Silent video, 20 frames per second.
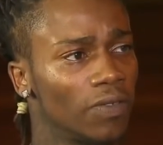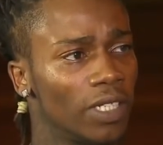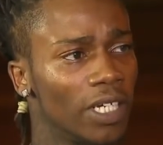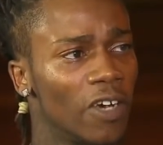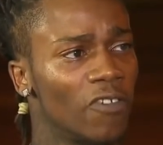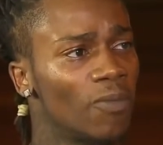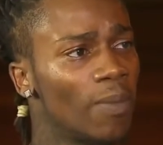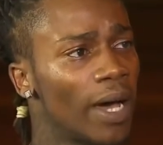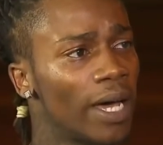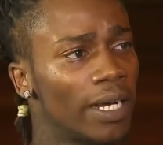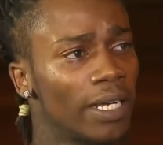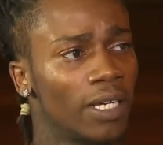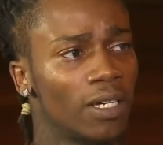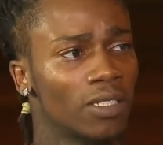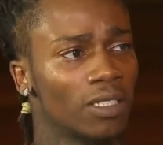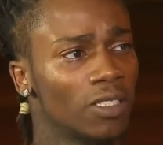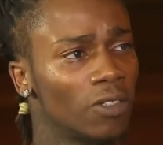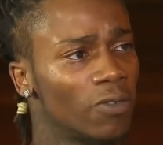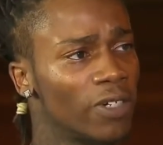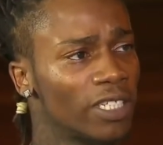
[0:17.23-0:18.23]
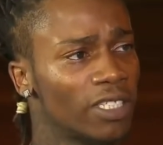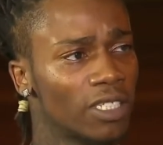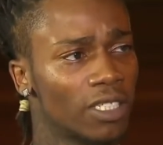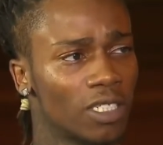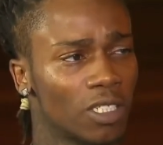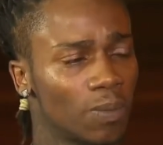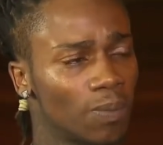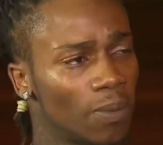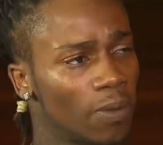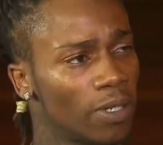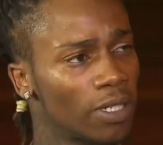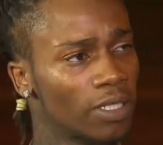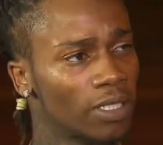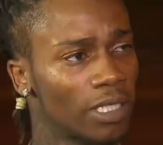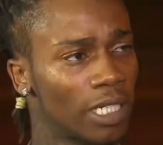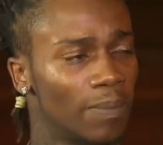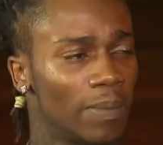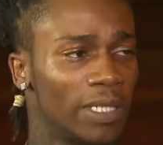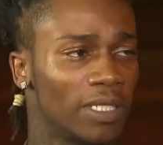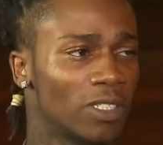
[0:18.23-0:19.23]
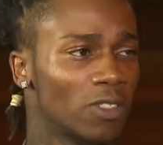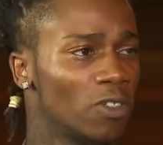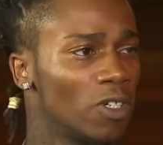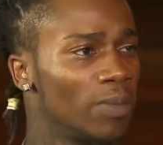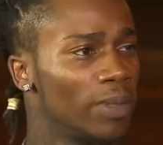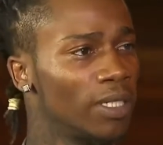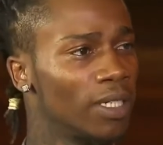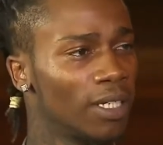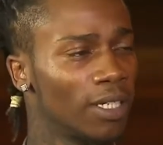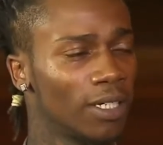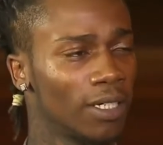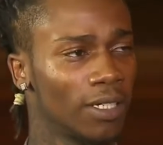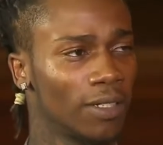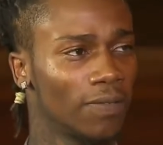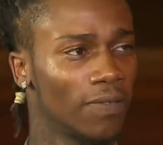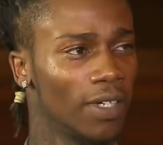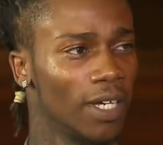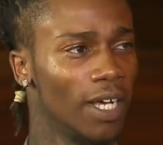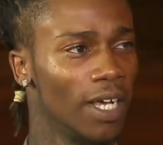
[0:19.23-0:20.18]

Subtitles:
Everybody else, the rest of the supporters, they've been showing me love,